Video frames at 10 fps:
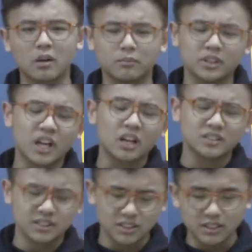
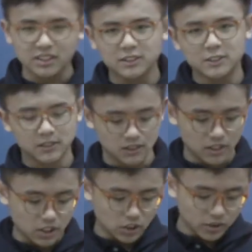monotonous,
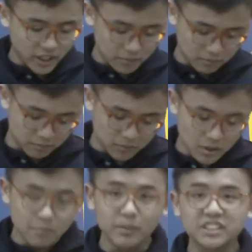you can
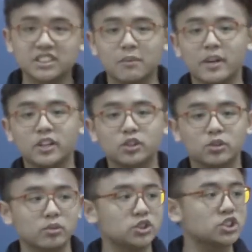mix them
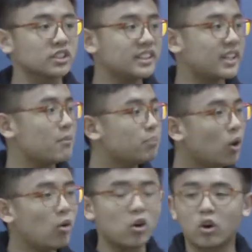into Shirley
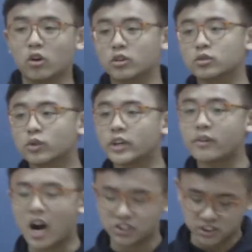Temple or Roy
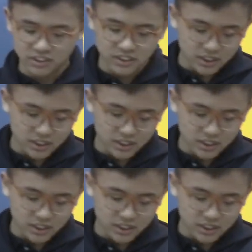Rogers.